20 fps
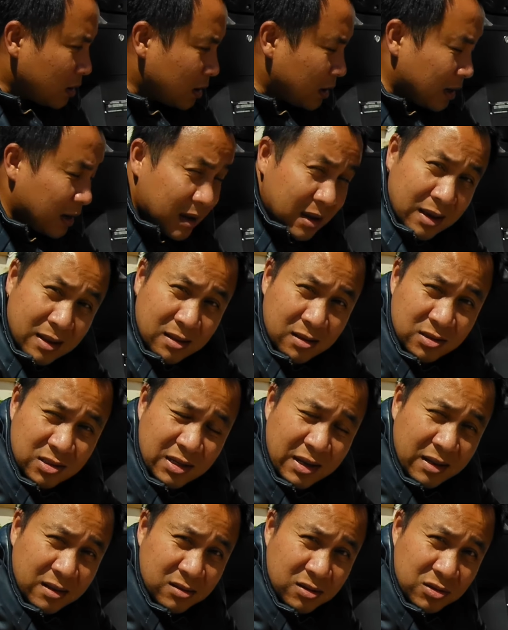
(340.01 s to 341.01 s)
and the
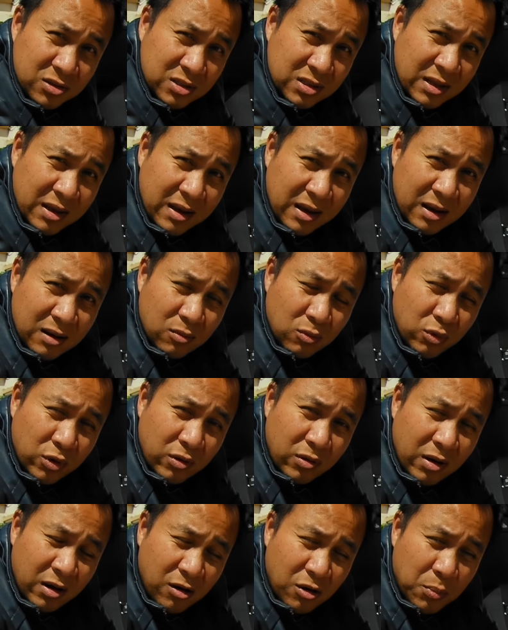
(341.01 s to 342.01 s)
center stand
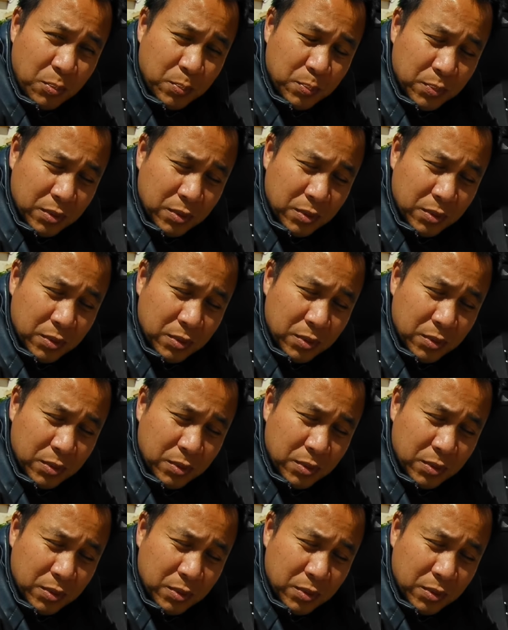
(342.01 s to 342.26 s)
will help